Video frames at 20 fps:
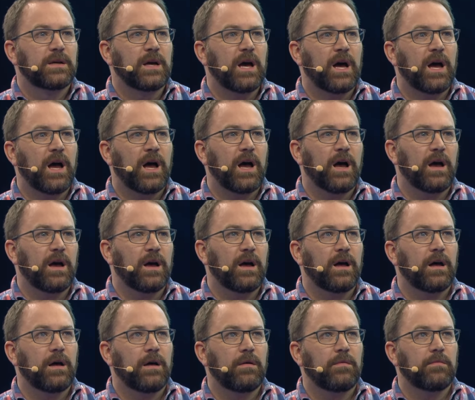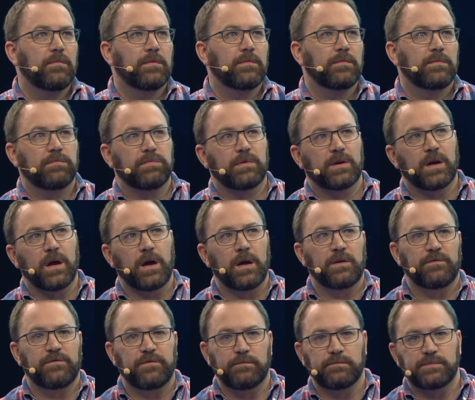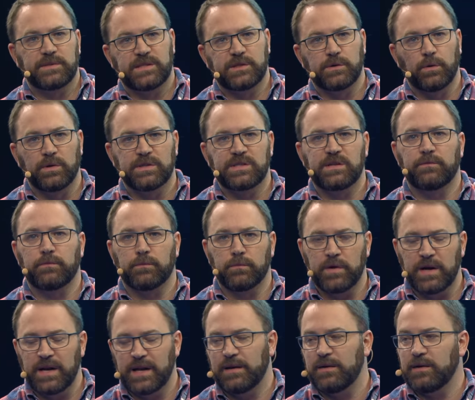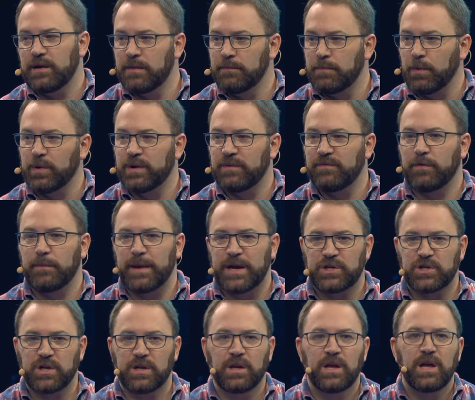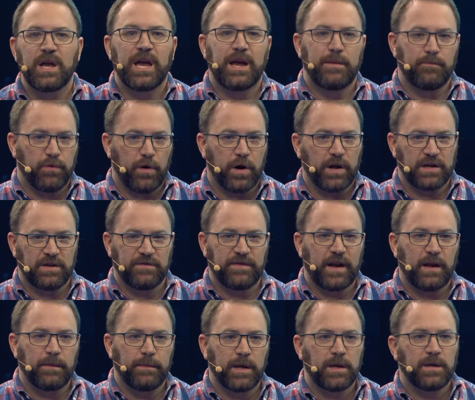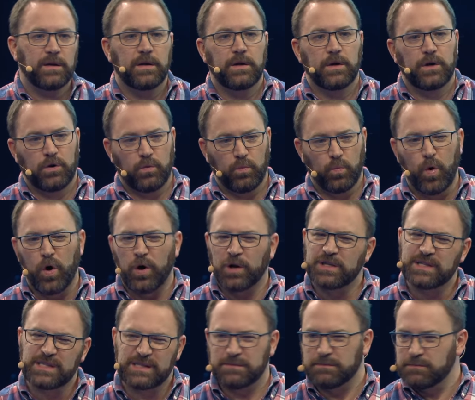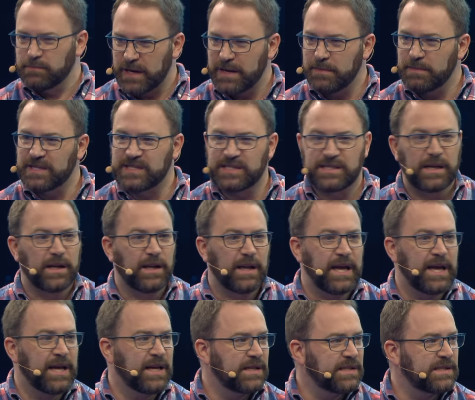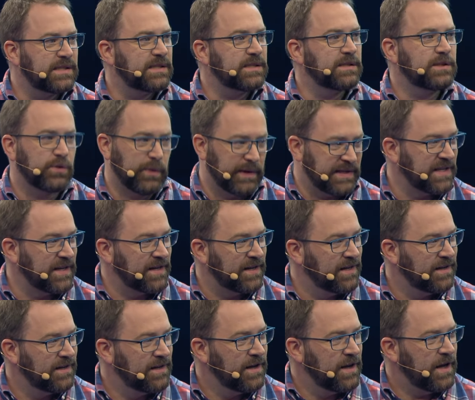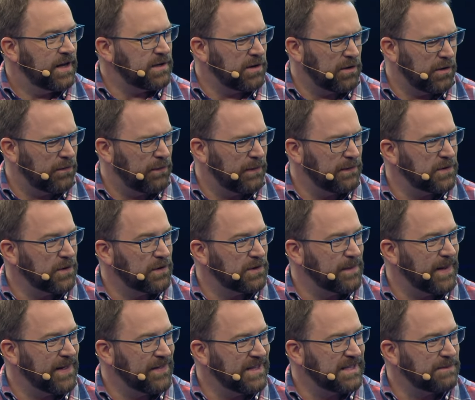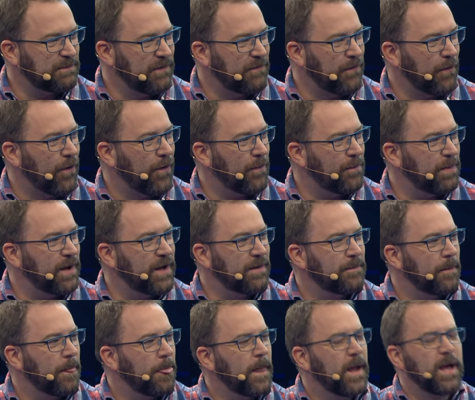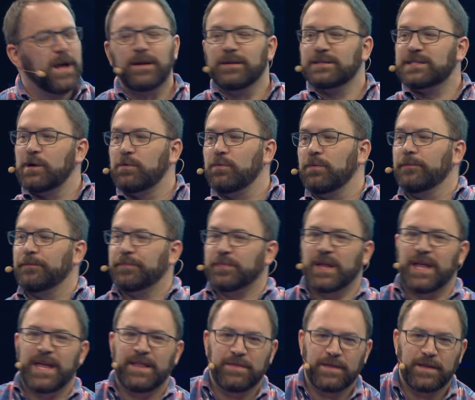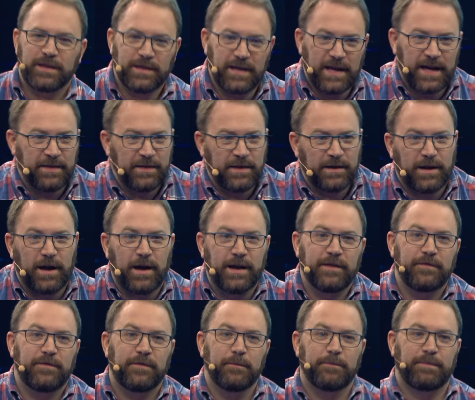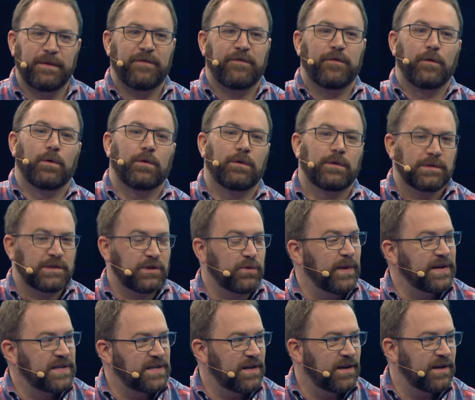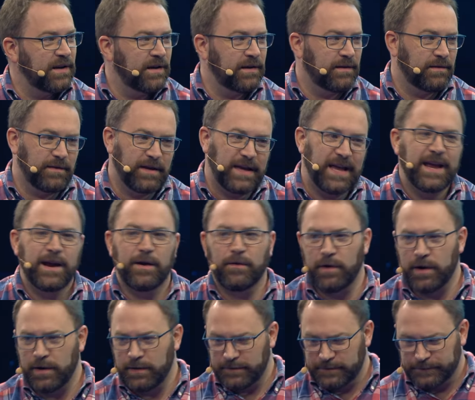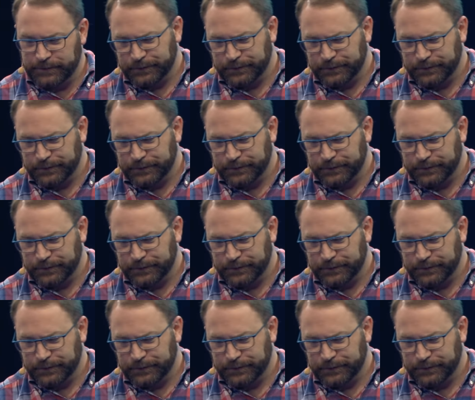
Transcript: uh, kind of source of really important information in product development was, maybe still is, Twitter. I don't know if we've talked about this before. I don't think we have. So in the in the kind of before Twitter era,